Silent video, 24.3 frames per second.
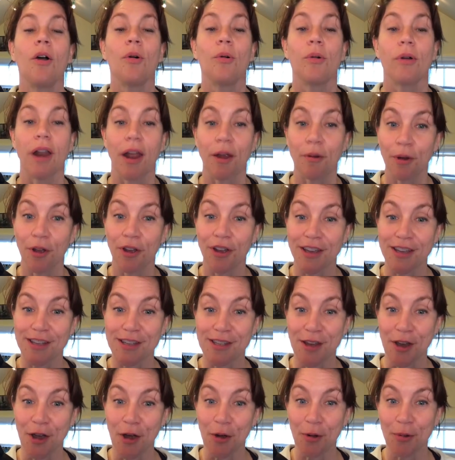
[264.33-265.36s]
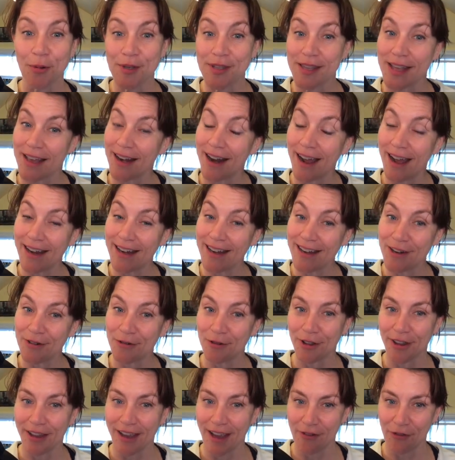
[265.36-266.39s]
What I realized, though, was that I didn't
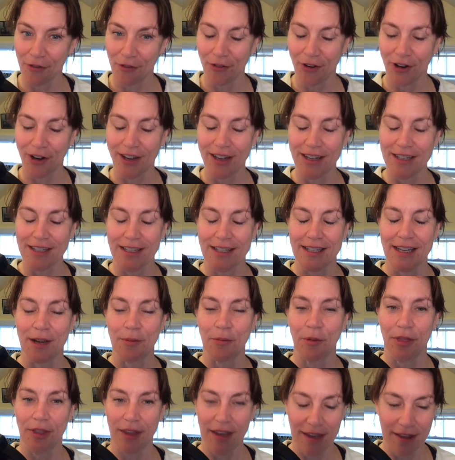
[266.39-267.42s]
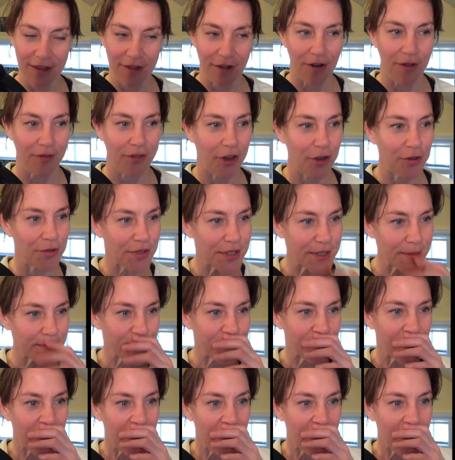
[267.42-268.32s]
really have a very easy time with either of those.